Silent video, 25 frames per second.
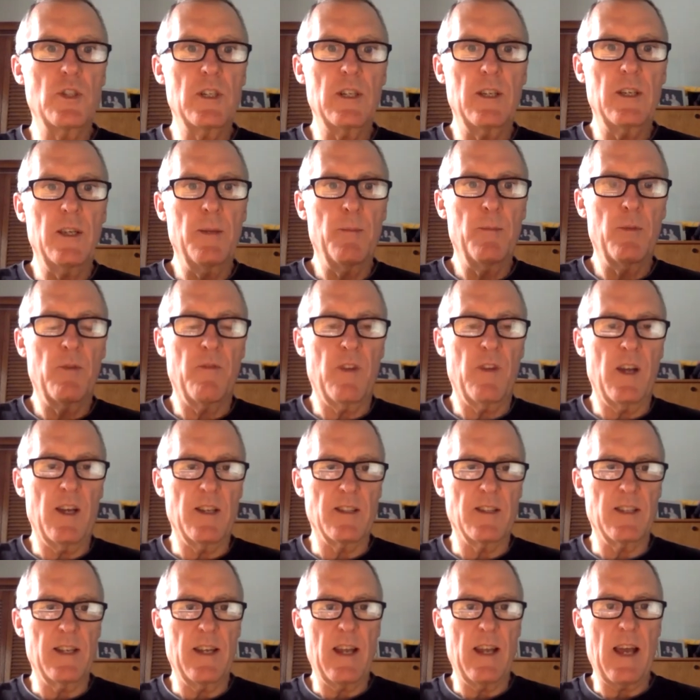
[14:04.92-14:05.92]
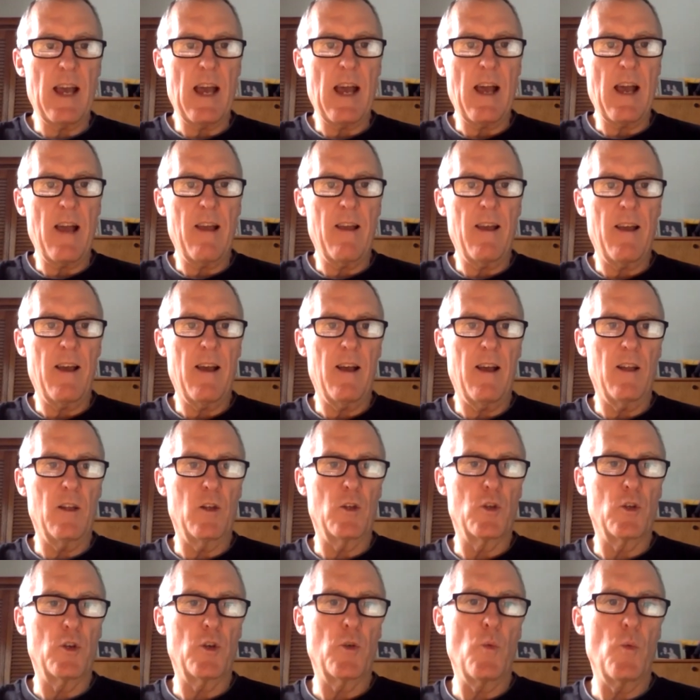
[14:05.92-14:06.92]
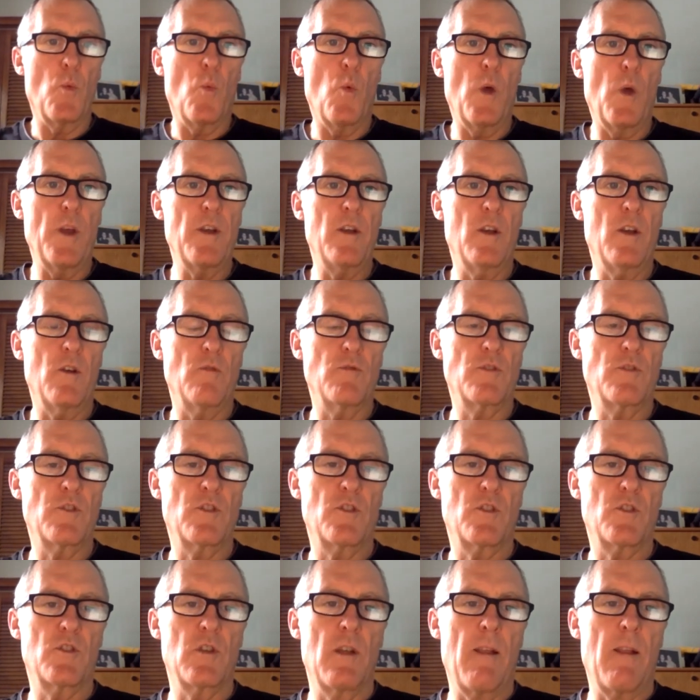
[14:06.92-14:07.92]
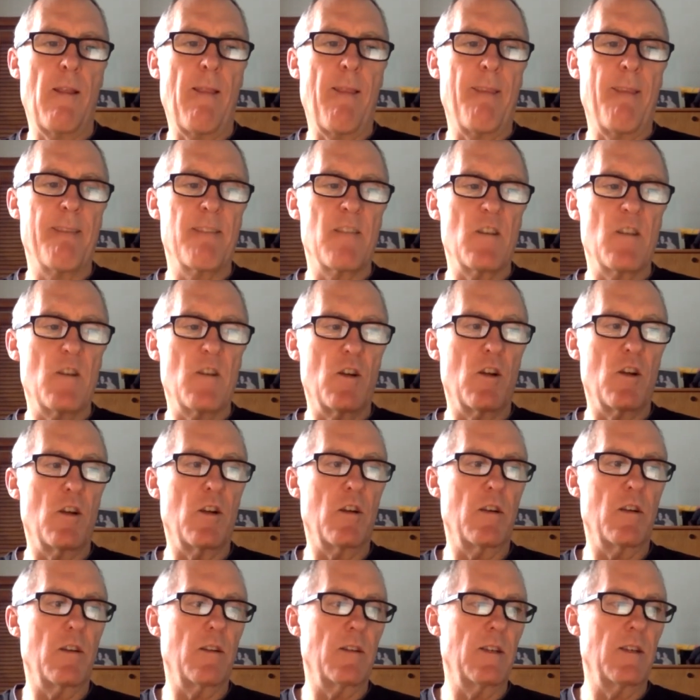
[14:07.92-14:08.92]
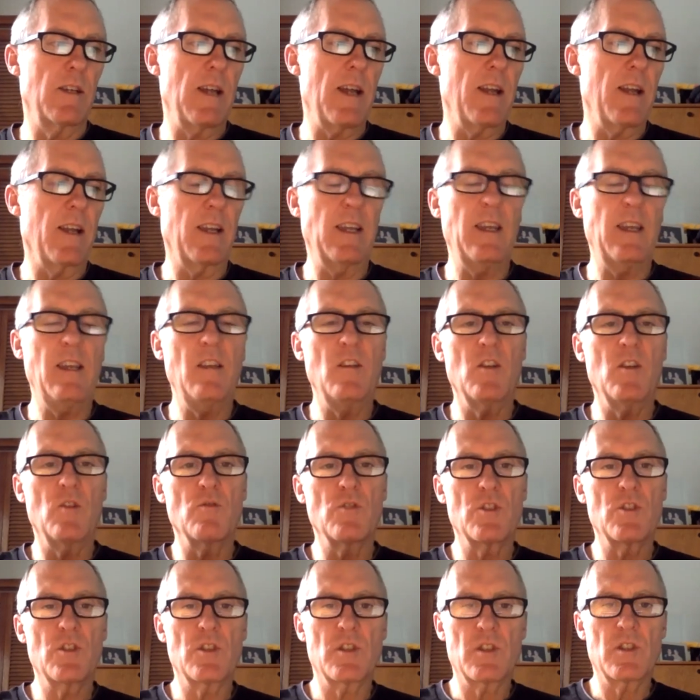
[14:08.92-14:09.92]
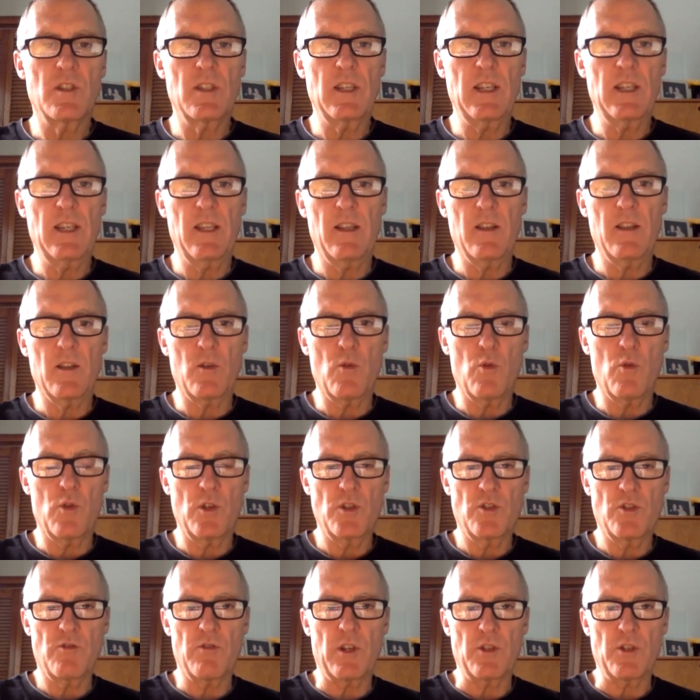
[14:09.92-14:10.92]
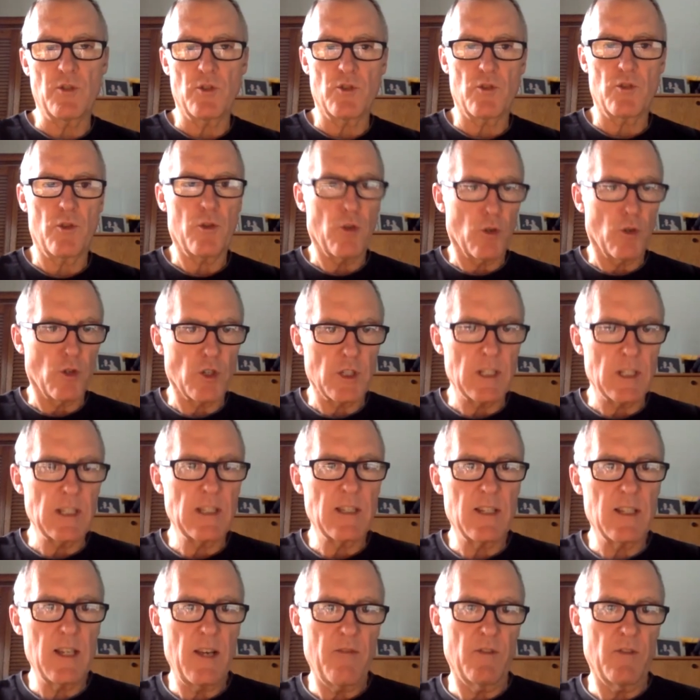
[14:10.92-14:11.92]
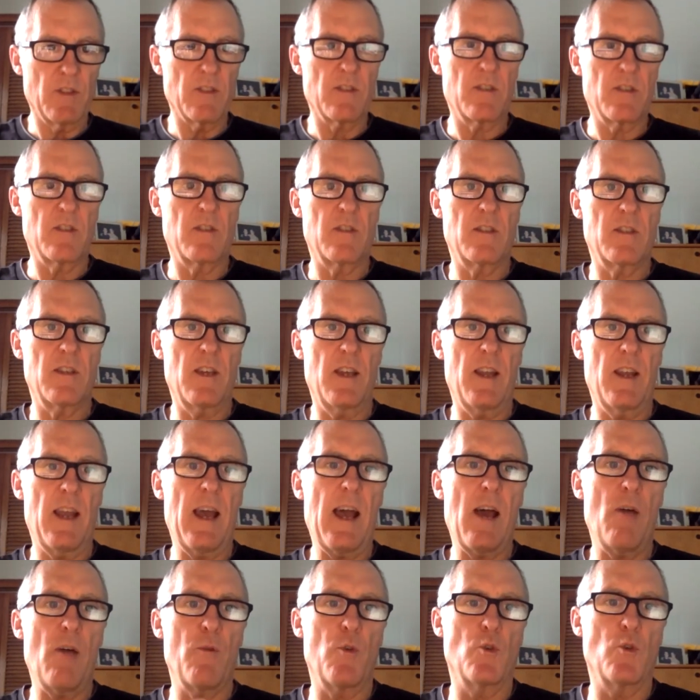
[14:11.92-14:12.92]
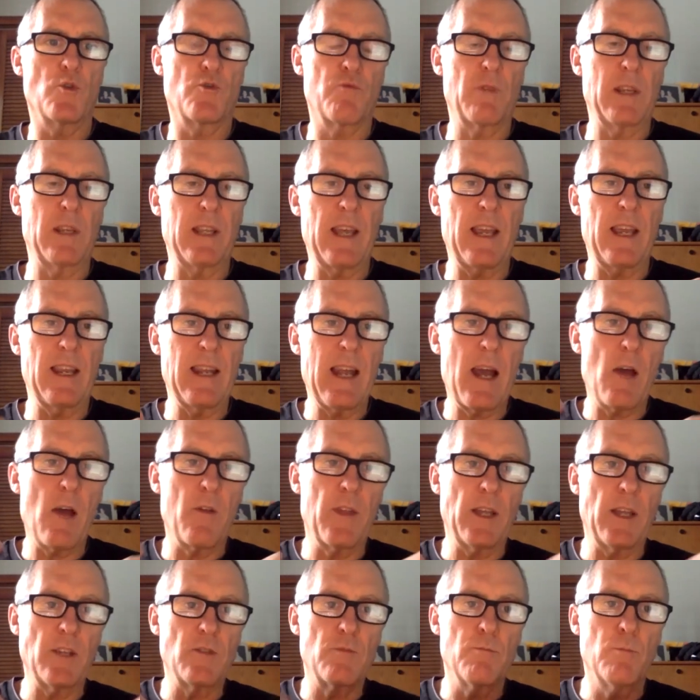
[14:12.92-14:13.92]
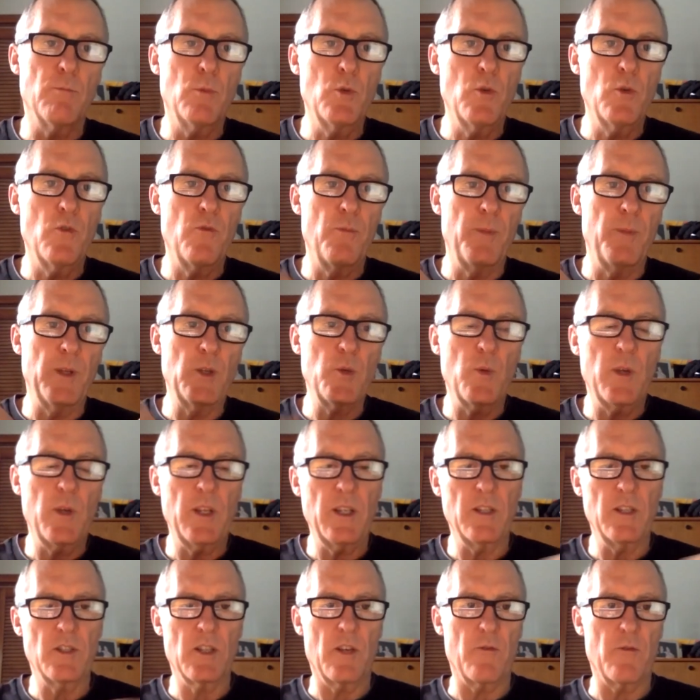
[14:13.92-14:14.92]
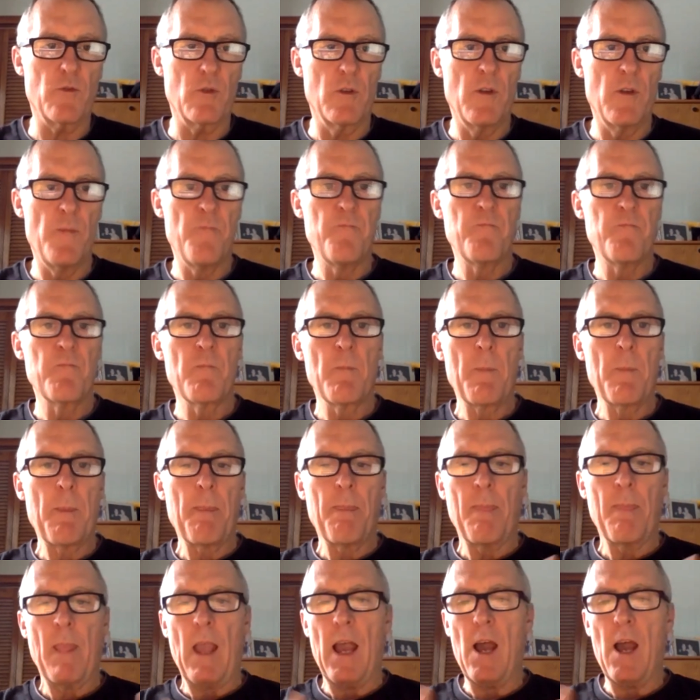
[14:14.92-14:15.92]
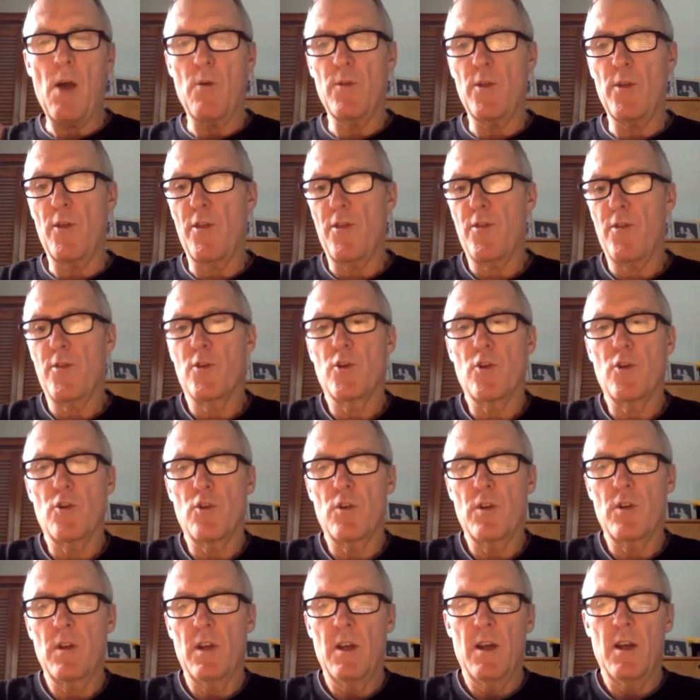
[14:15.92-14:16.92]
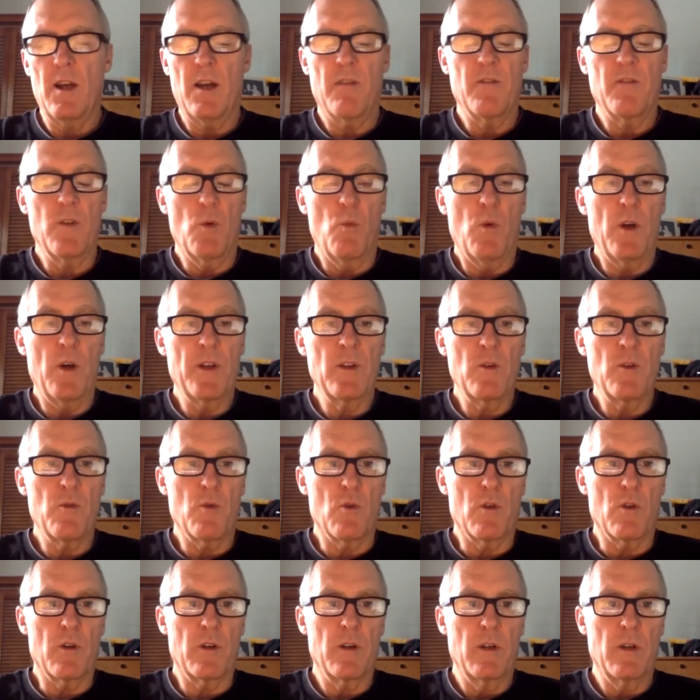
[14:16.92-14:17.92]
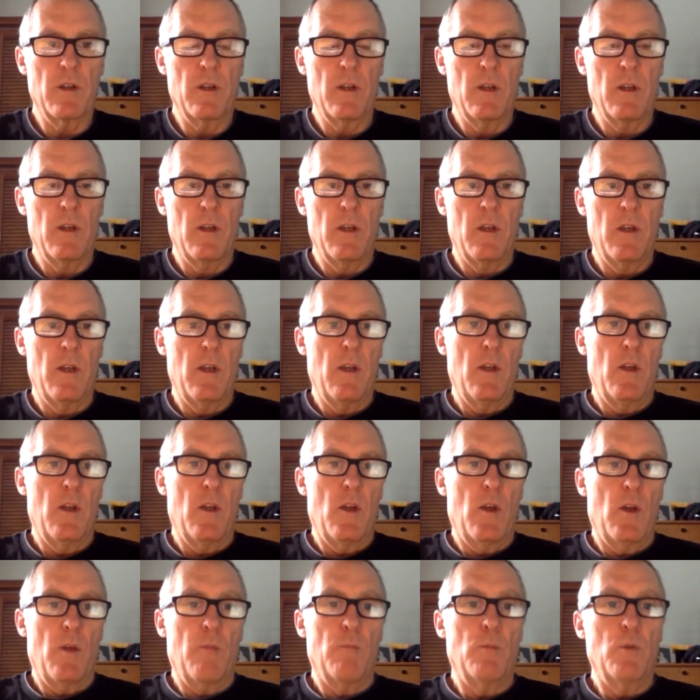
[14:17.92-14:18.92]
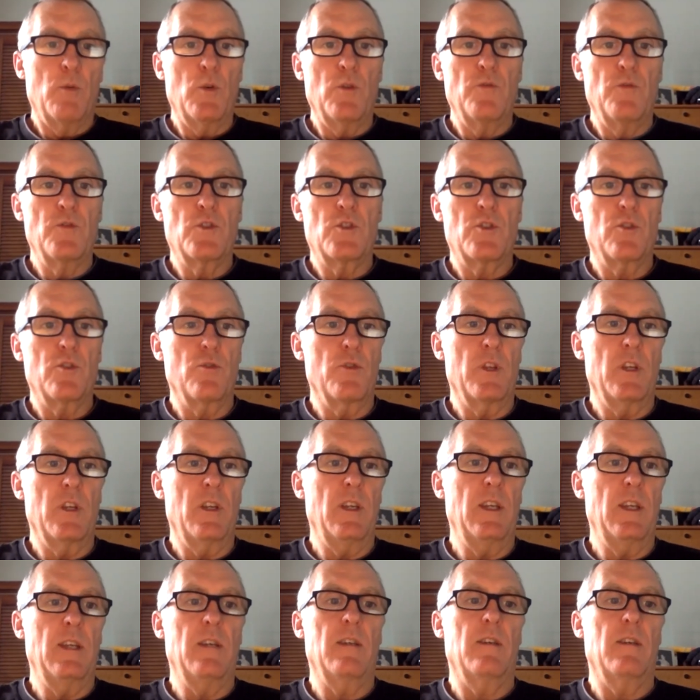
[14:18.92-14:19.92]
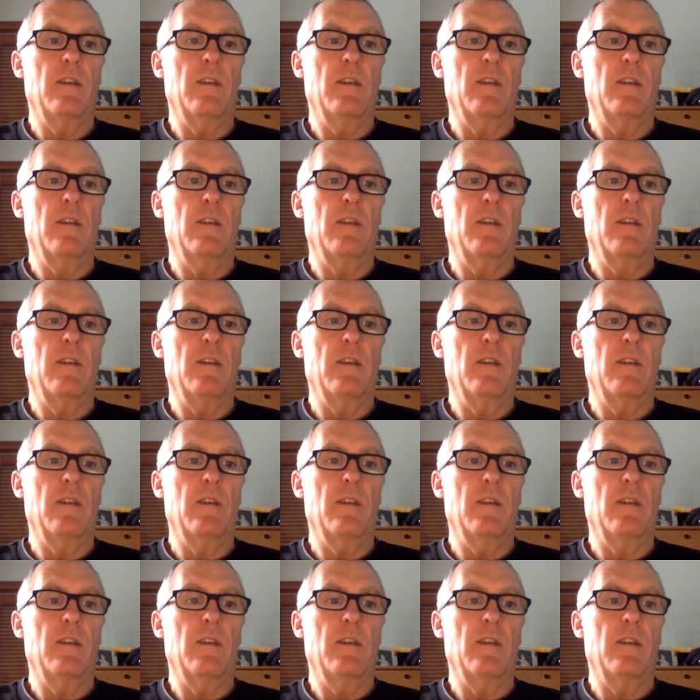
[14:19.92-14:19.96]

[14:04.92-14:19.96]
to improvise and learn what notes are kind of keynotes in the chord structures, thirds and sevenths, and how those relate and how they move between each other. How the third of the one chord moves to the